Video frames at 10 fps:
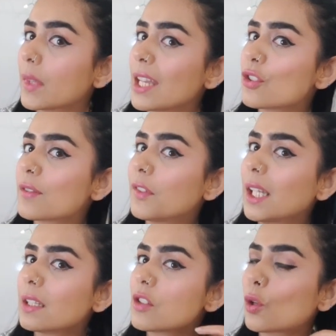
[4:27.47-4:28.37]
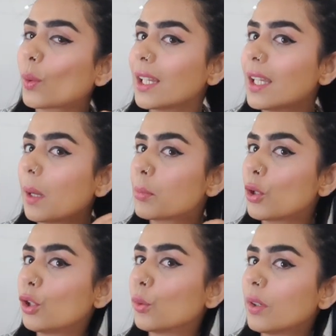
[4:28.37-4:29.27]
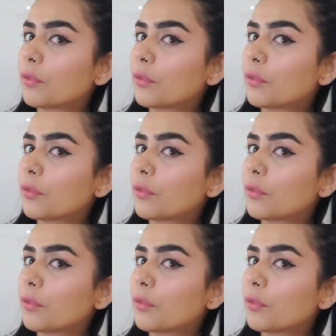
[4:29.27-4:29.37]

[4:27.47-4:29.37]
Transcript: I just feel it's totally up to you.